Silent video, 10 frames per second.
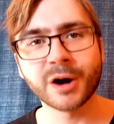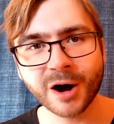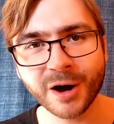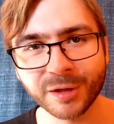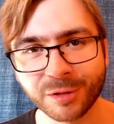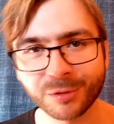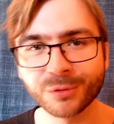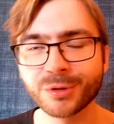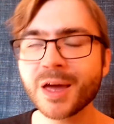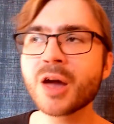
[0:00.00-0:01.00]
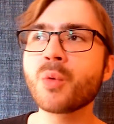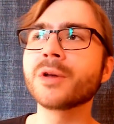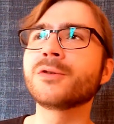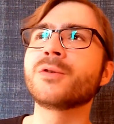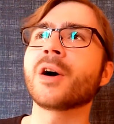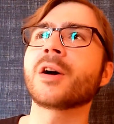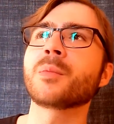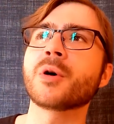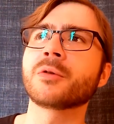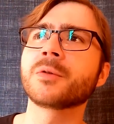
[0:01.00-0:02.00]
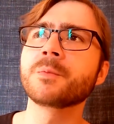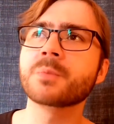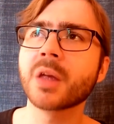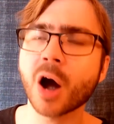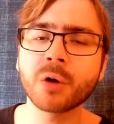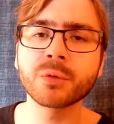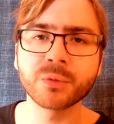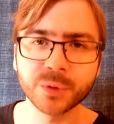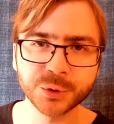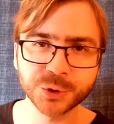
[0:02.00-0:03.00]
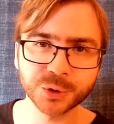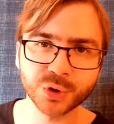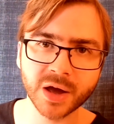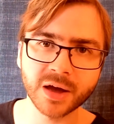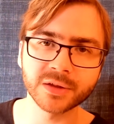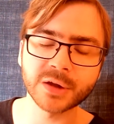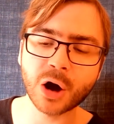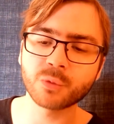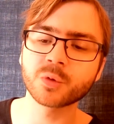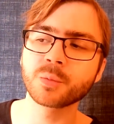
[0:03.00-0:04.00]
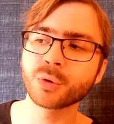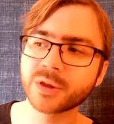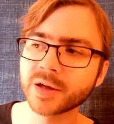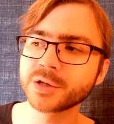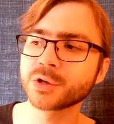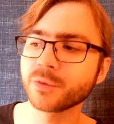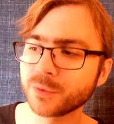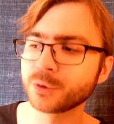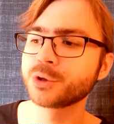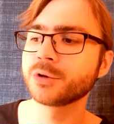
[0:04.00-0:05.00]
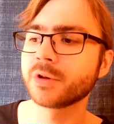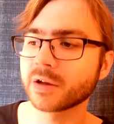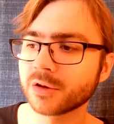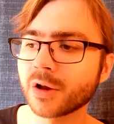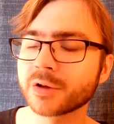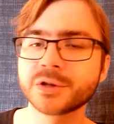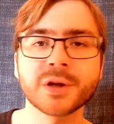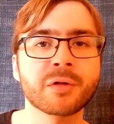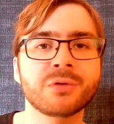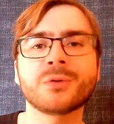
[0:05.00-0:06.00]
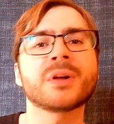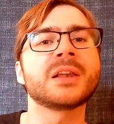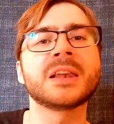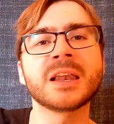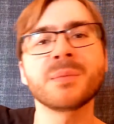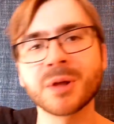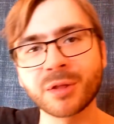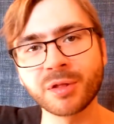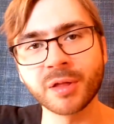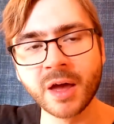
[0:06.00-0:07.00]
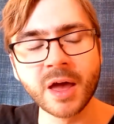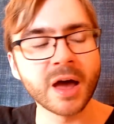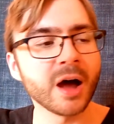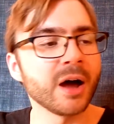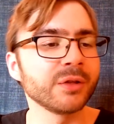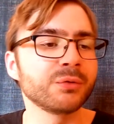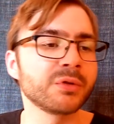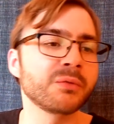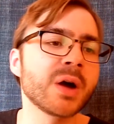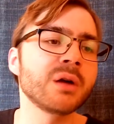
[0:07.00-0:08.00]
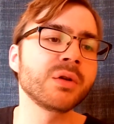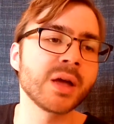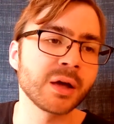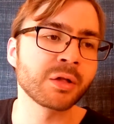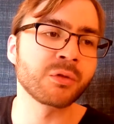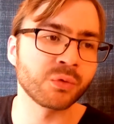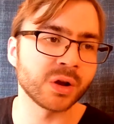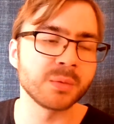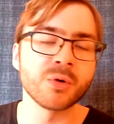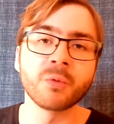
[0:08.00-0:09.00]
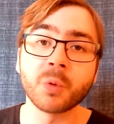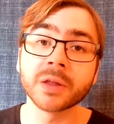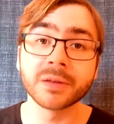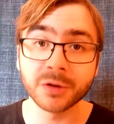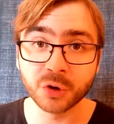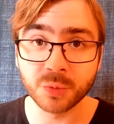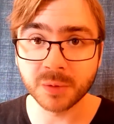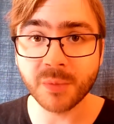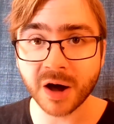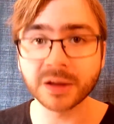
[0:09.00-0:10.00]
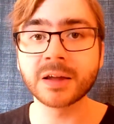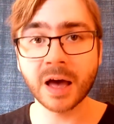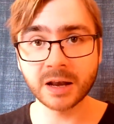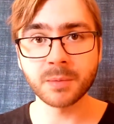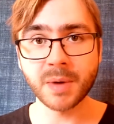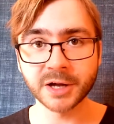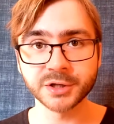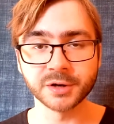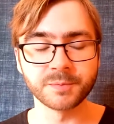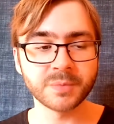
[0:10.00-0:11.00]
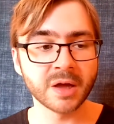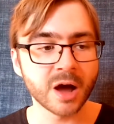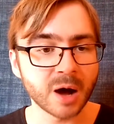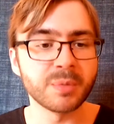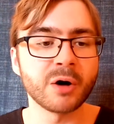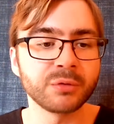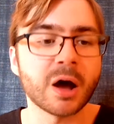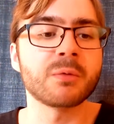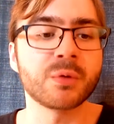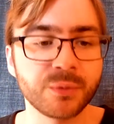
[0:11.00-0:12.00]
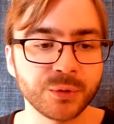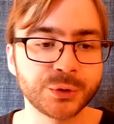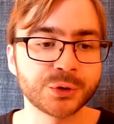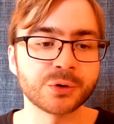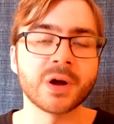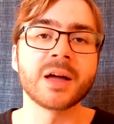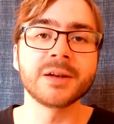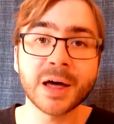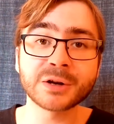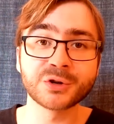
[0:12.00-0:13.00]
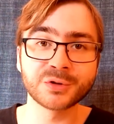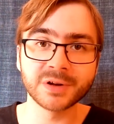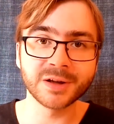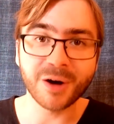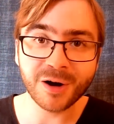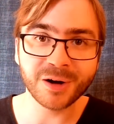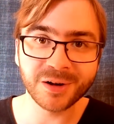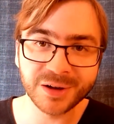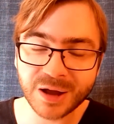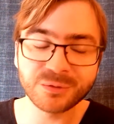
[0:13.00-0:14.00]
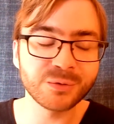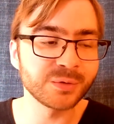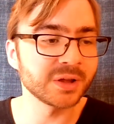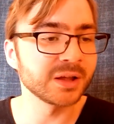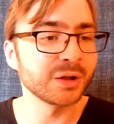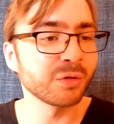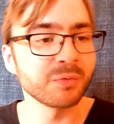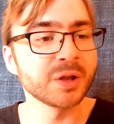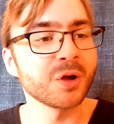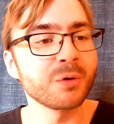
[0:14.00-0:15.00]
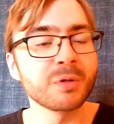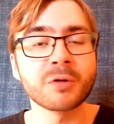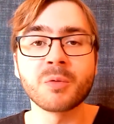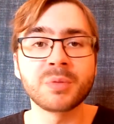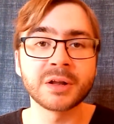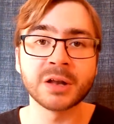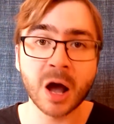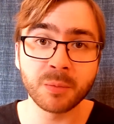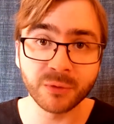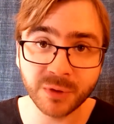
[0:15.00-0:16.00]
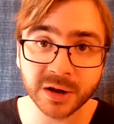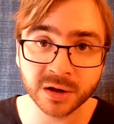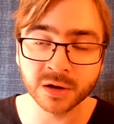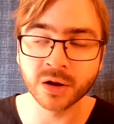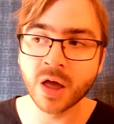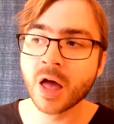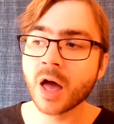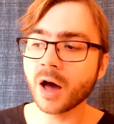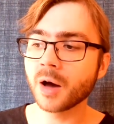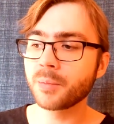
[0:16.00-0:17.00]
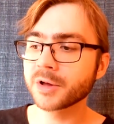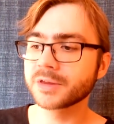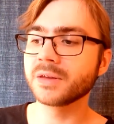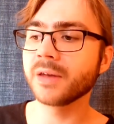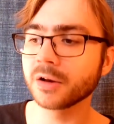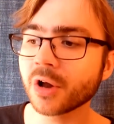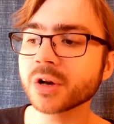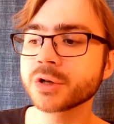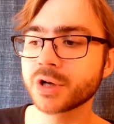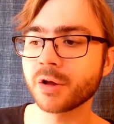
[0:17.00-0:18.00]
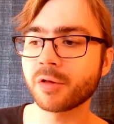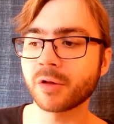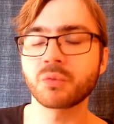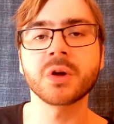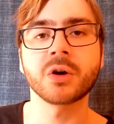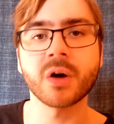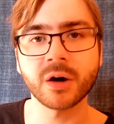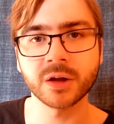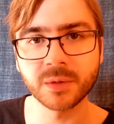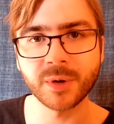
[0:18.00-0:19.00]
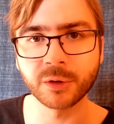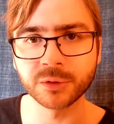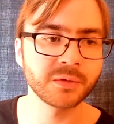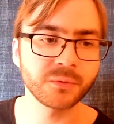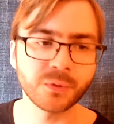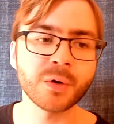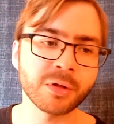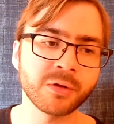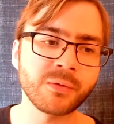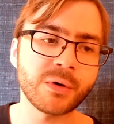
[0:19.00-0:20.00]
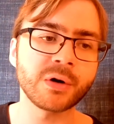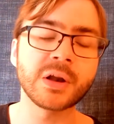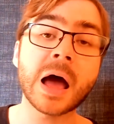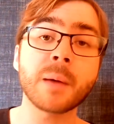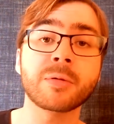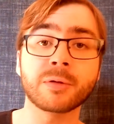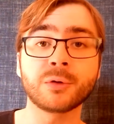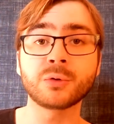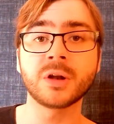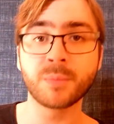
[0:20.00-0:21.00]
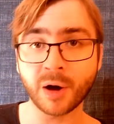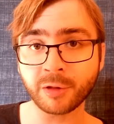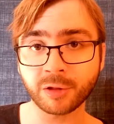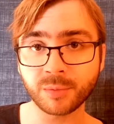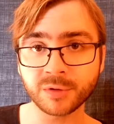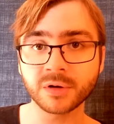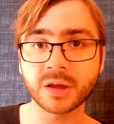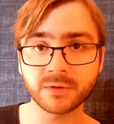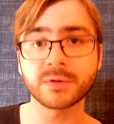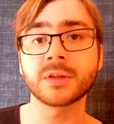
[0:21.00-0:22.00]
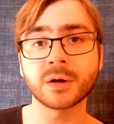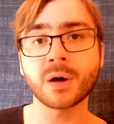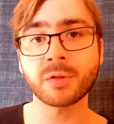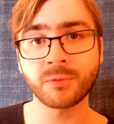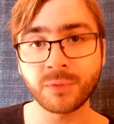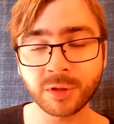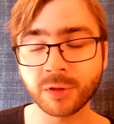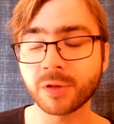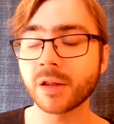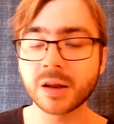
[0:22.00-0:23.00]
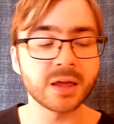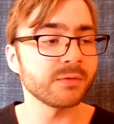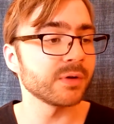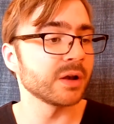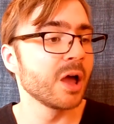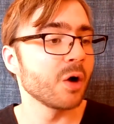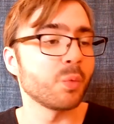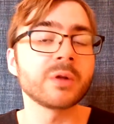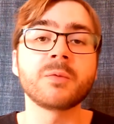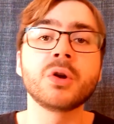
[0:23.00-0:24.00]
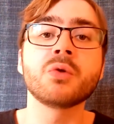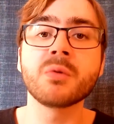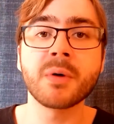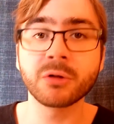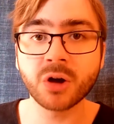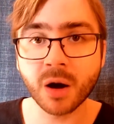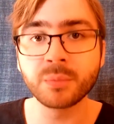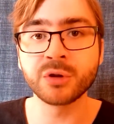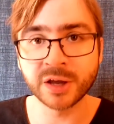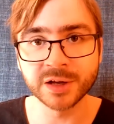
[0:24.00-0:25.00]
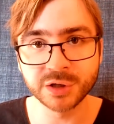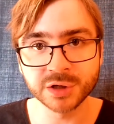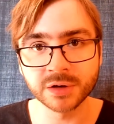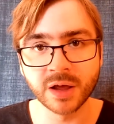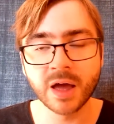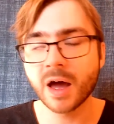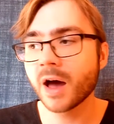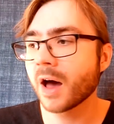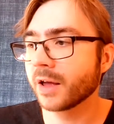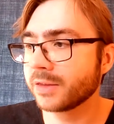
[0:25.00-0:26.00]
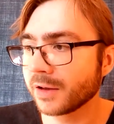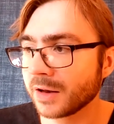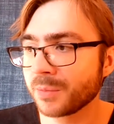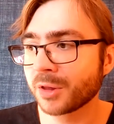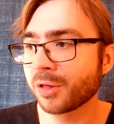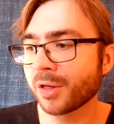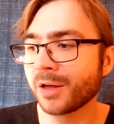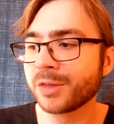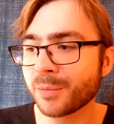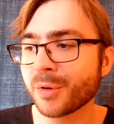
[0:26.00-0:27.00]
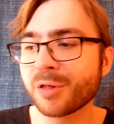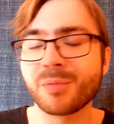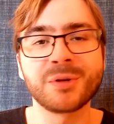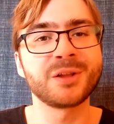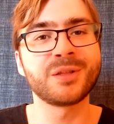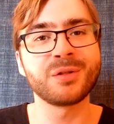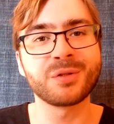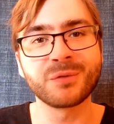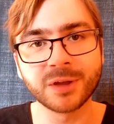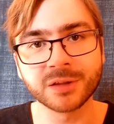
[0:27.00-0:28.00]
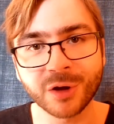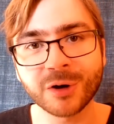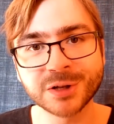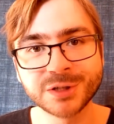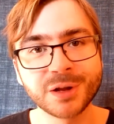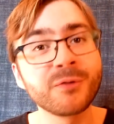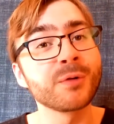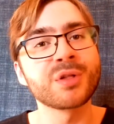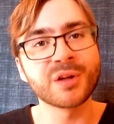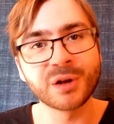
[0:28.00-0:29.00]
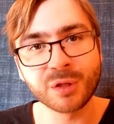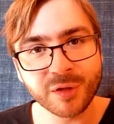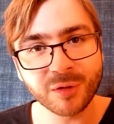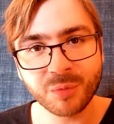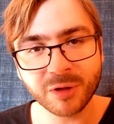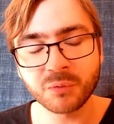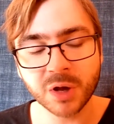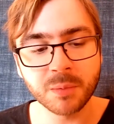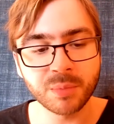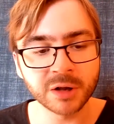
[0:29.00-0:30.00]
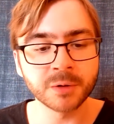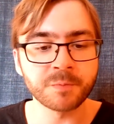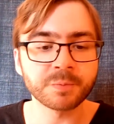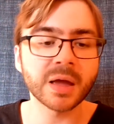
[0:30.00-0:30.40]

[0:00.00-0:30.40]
Hi, so today I want to talk about our future and our potential future technologies to the limits, uh, to the very extreme of what the human mind can imagine about our future and naturally all everything in this video is completely hypothetical uh, but the technologies that we are talking about first of all, absolutely possible given the laws of physics and given what we know about computation uh, and the limits, uh, the possibilities of technology, the physical systems that we can build.